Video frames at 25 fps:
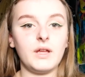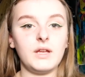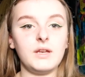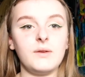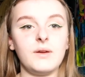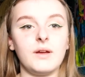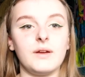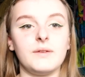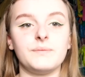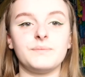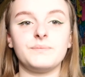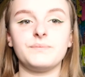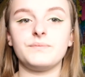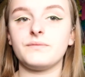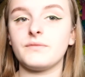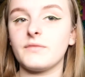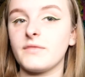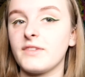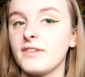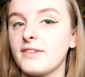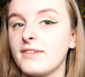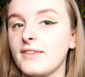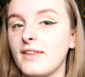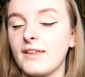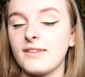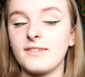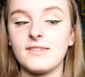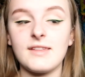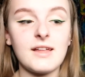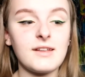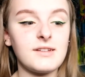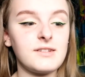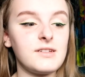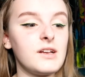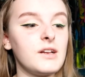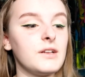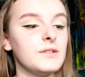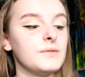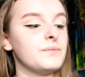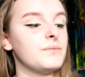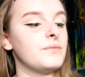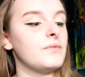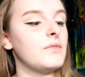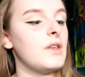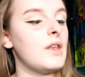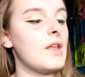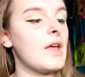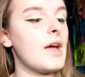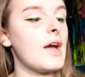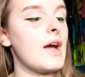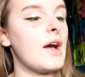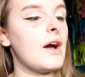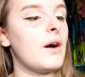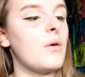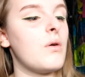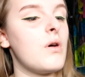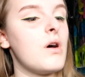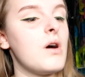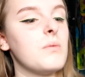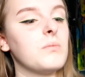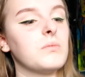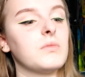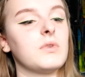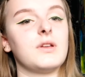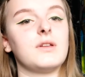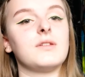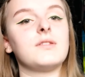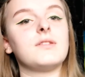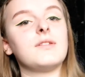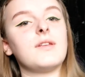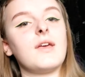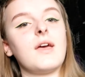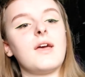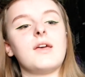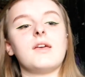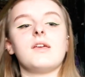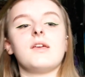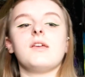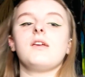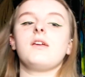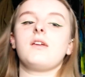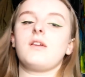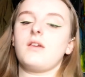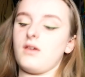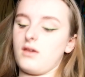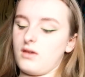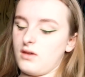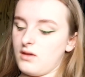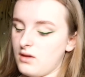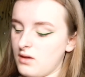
Okay, so that's that done. Now I'm gonna take